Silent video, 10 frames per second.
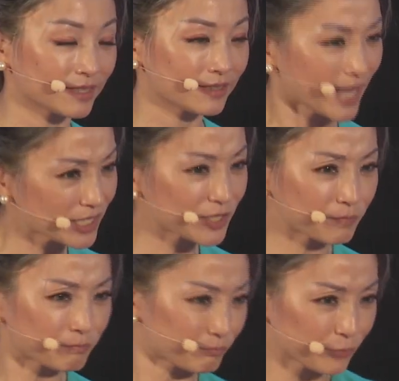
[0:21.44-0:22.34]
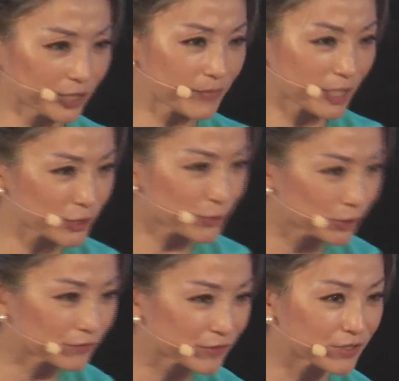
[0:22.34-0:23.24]
That's pretty much
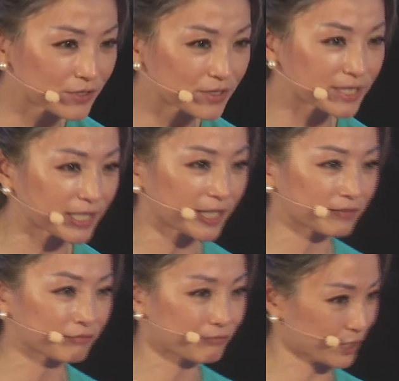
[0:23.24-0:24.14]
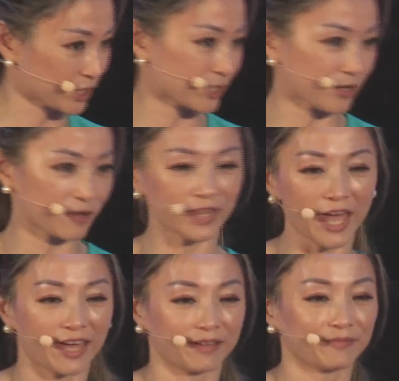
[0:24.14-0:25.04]
all of you sitting just over
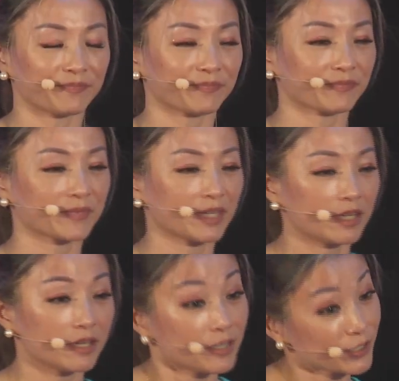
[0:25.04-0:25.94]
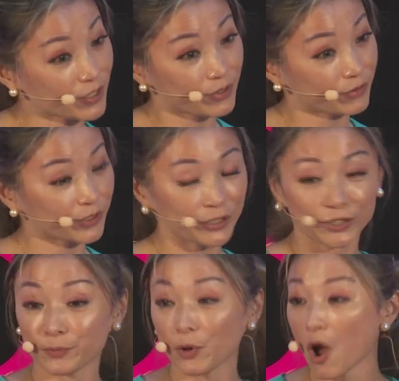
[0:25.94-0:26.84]
there. So
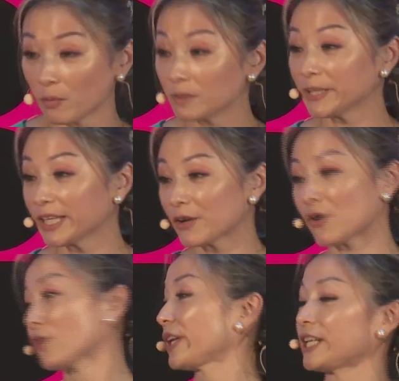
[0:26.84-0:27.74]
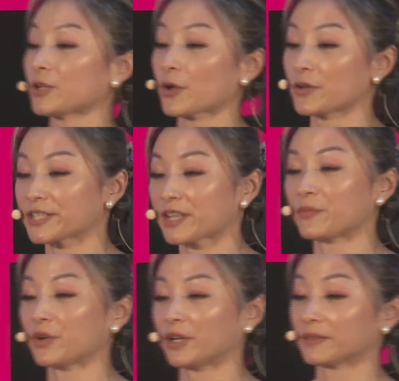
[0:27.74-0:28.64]
you probably already know
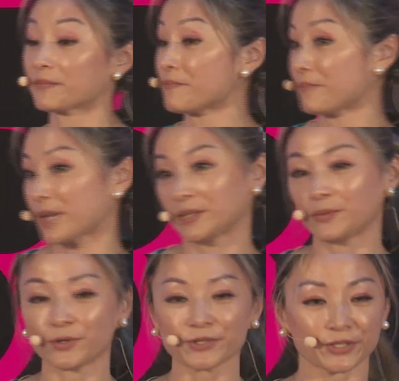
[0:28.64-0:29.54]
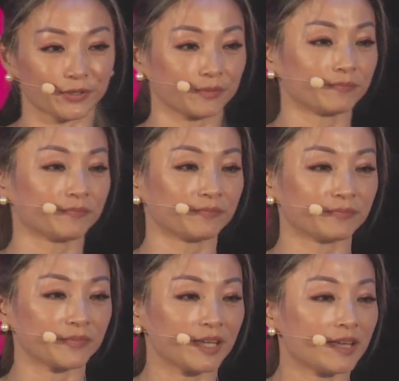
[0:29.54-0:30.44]
someone menopausal,
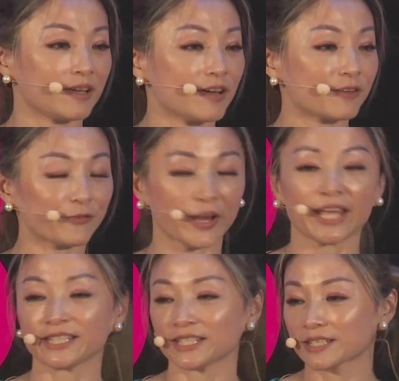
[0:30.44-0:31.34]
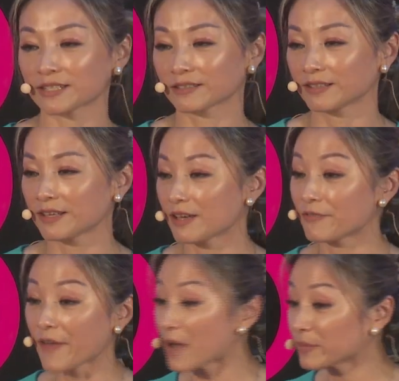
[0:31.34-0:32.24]
a friend, a
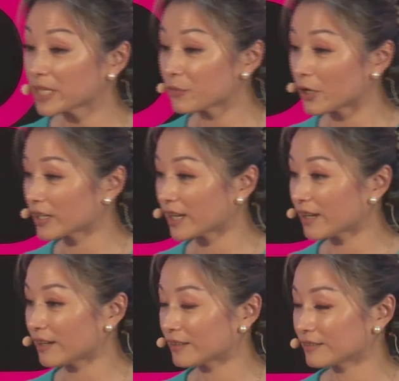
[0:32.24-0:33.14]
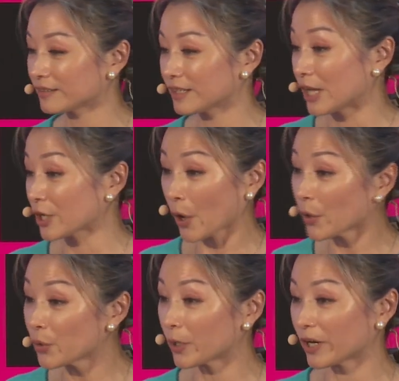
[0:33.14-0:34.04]
family worker, a
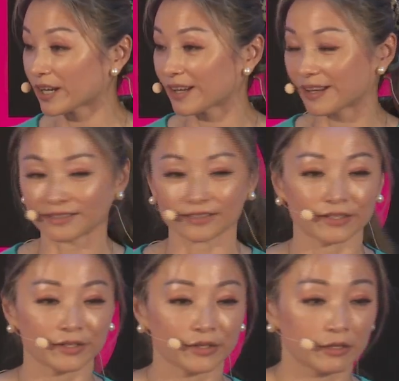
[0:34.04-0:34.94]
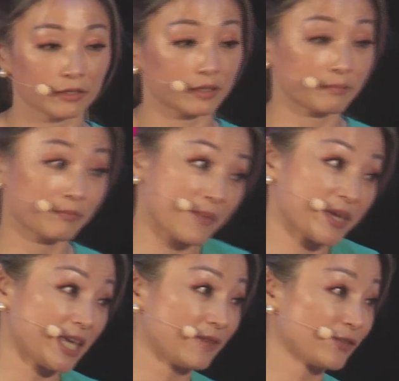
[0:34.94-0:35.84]
co-worker, maybe
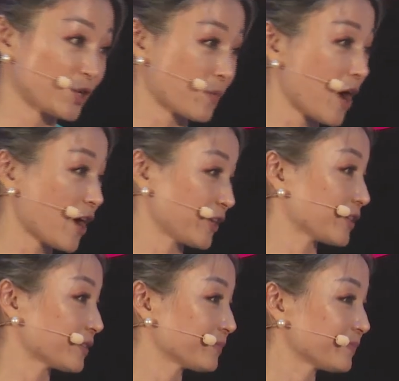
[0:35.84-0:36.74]
even your partner.